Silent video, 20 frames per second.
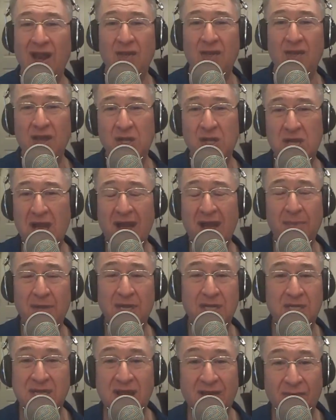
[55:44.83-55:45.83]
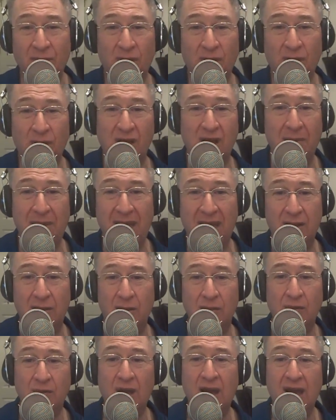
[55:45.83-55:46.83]
you think Tomlin's never going to come out of
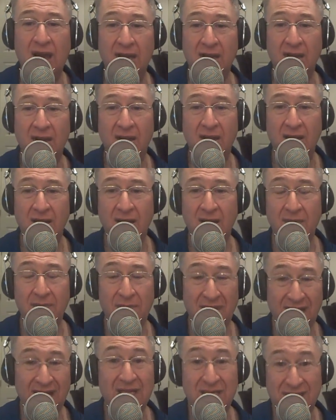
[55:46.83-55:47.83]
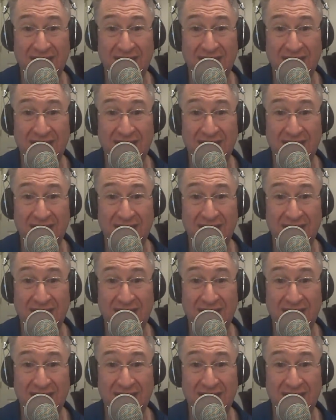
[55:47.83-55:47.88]
the rut? Because